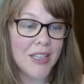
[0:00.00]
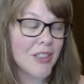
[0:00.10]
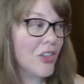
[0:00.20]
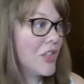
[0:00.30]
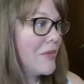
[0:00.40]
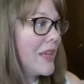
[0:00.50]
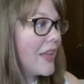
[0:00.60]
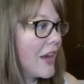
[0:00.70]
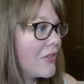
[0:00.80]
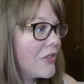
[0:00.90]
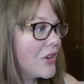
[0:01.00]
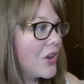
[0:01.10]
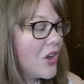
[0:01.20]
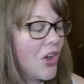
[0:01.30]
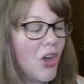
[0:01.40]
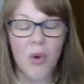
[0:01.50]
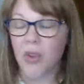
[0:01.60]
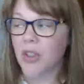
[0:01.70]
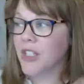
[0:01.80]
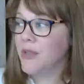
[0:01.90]
is look to my left
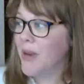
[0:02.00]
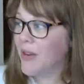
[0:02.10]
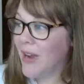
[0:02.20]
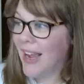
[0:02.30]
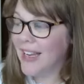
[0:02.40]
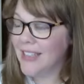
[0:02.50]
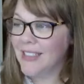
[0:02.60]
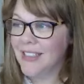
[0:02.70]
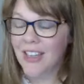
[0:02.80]
or look to my right